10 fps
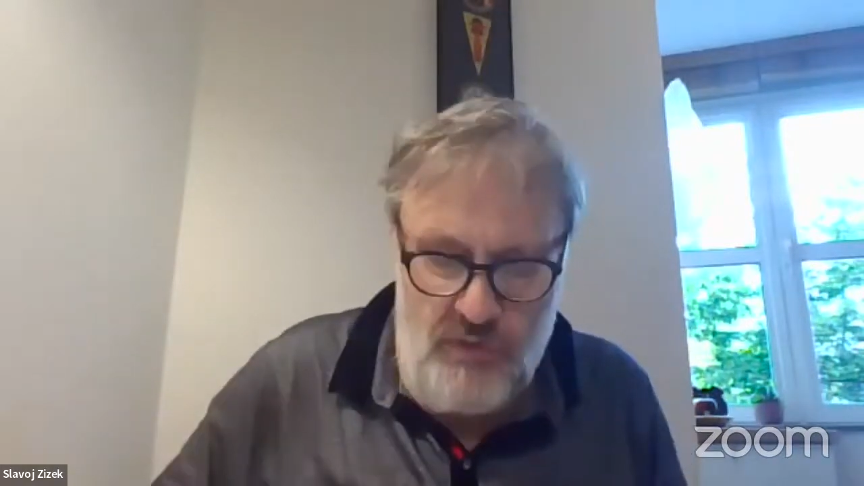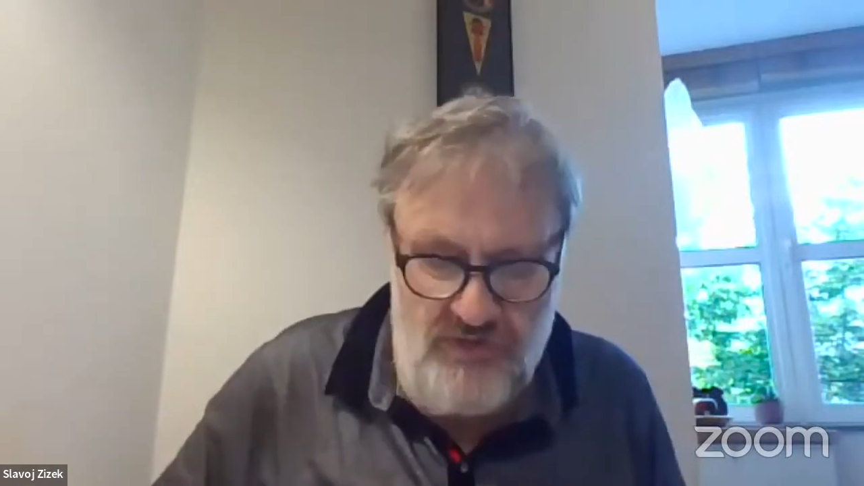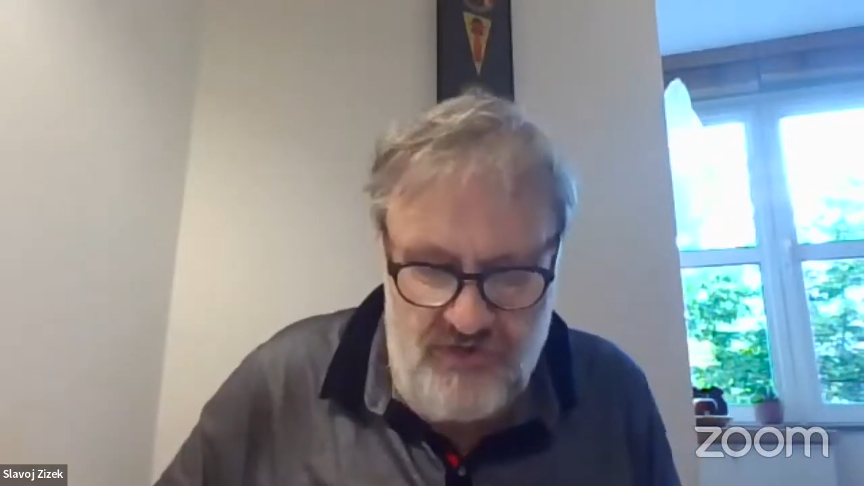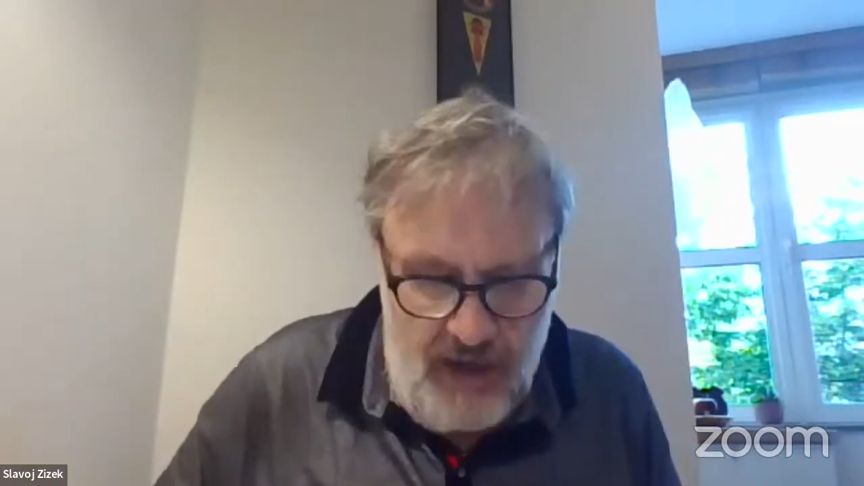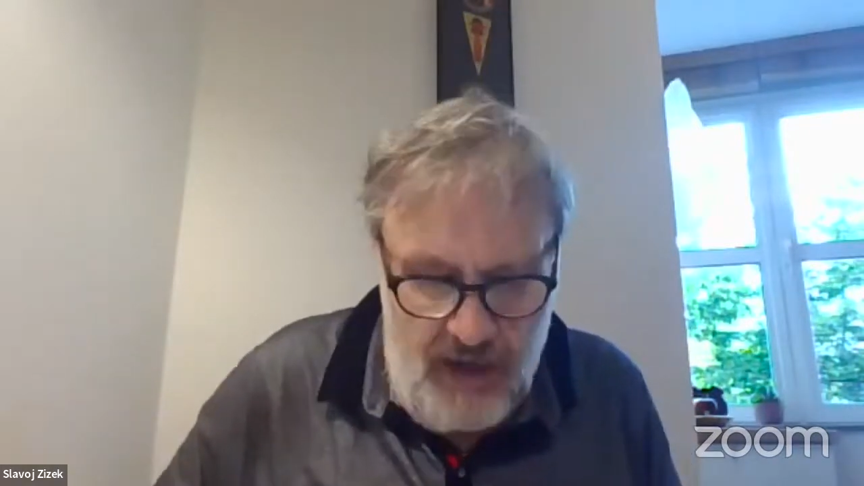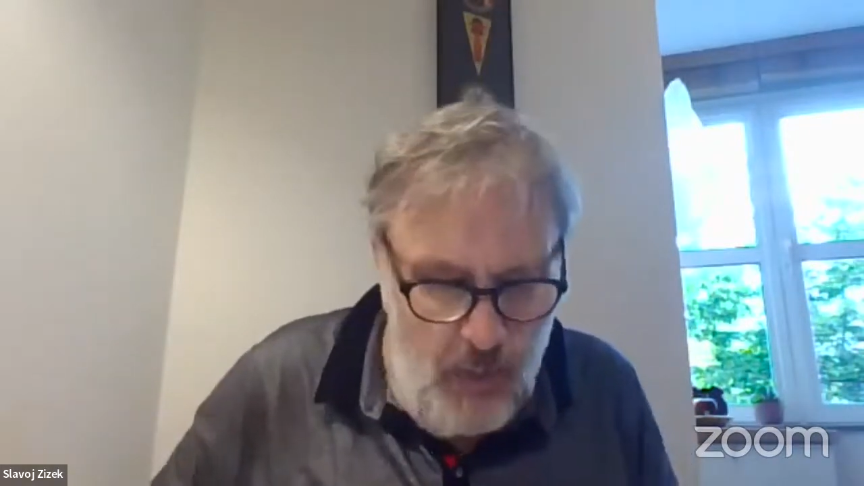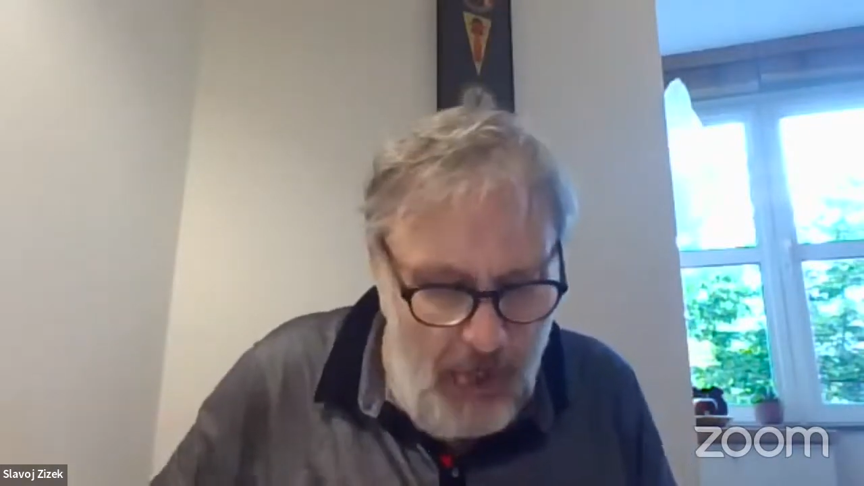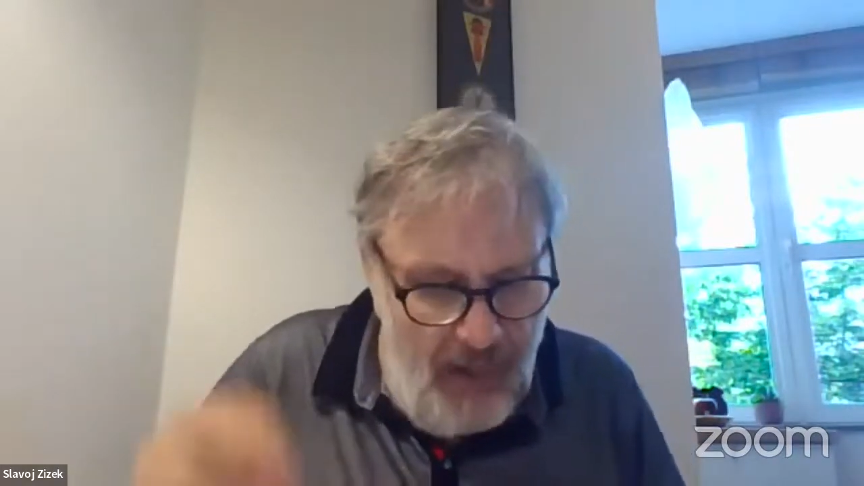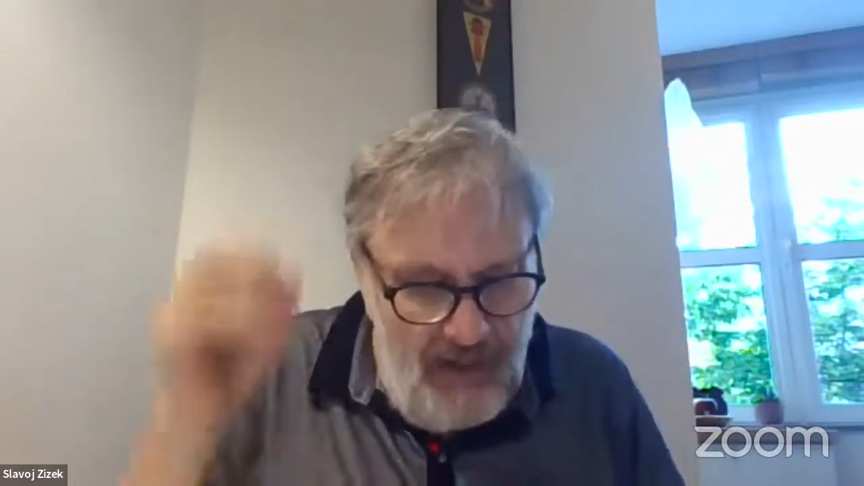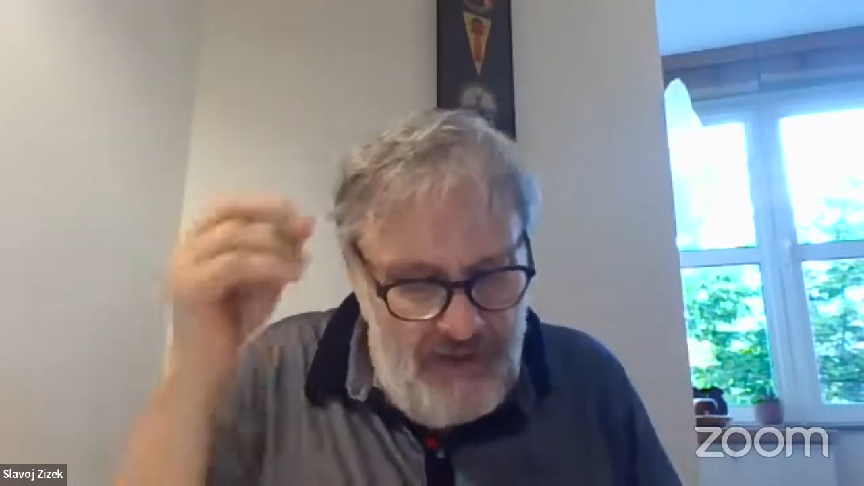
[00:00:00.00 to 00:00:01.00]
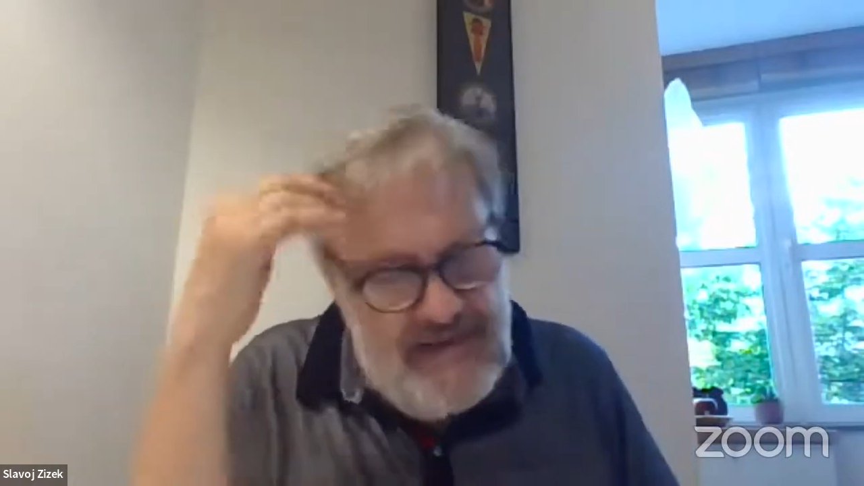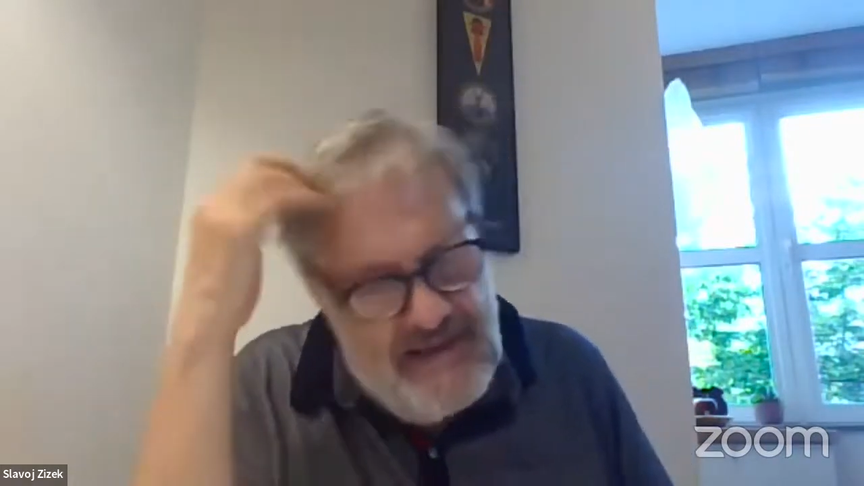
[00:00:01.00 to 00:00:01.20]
the conclusion now,